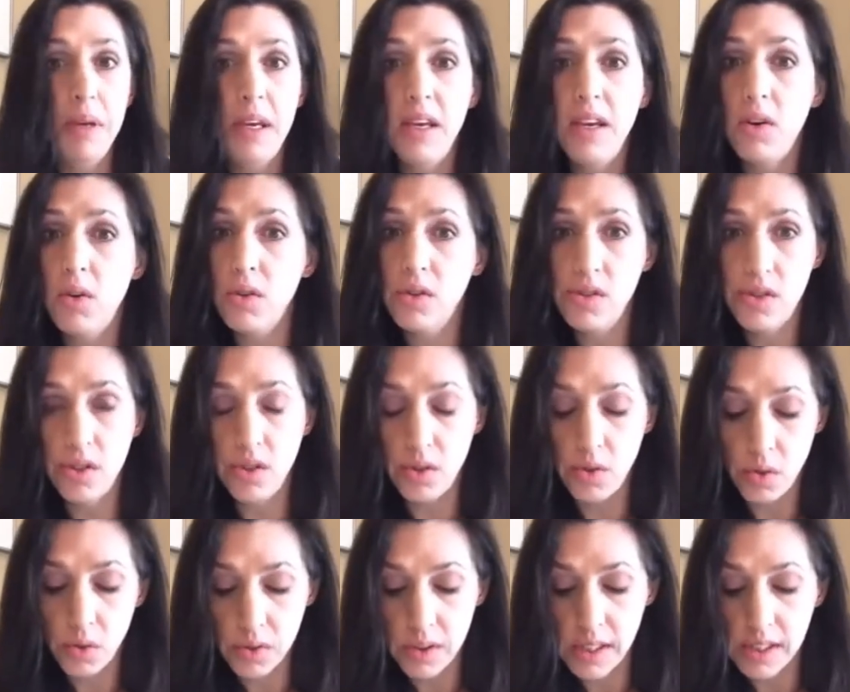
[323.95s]
be, or
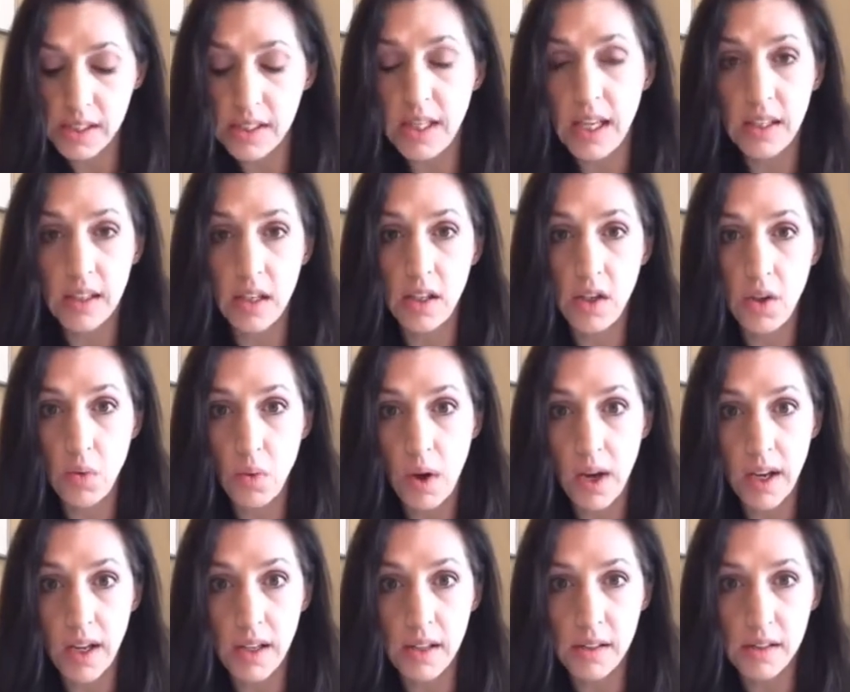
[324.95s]
do this thing that you
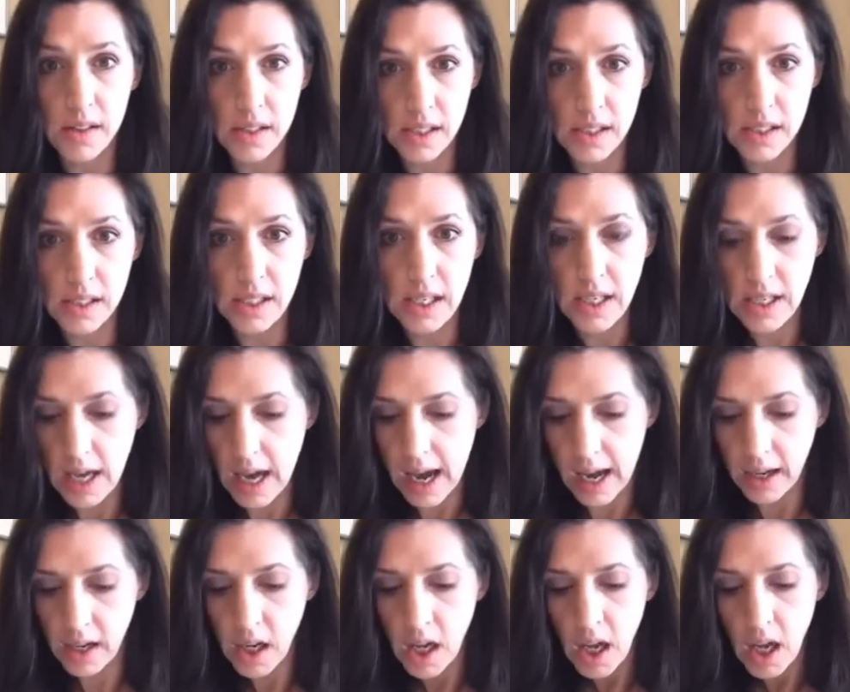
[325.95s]
want to succeed
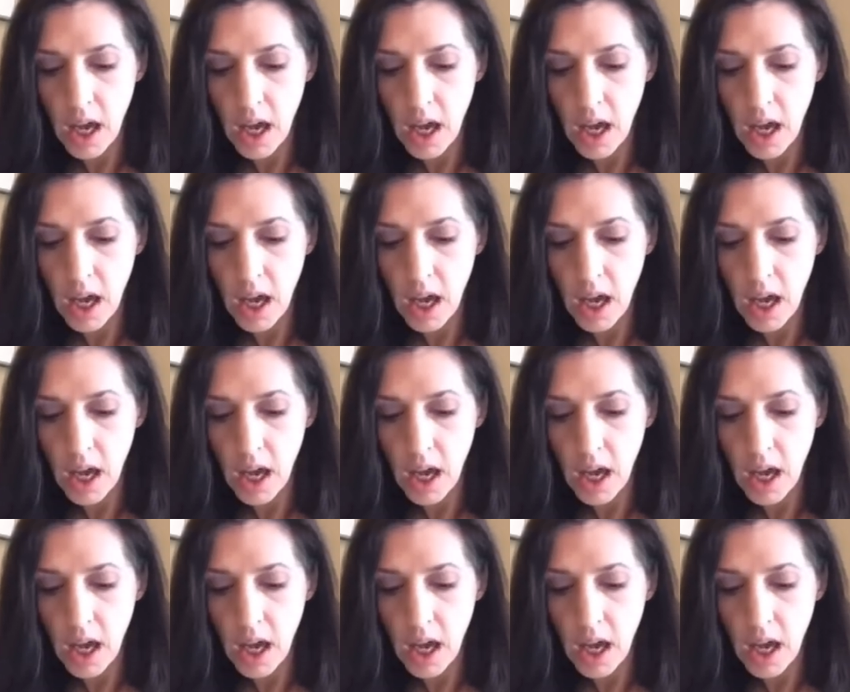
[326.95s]
at?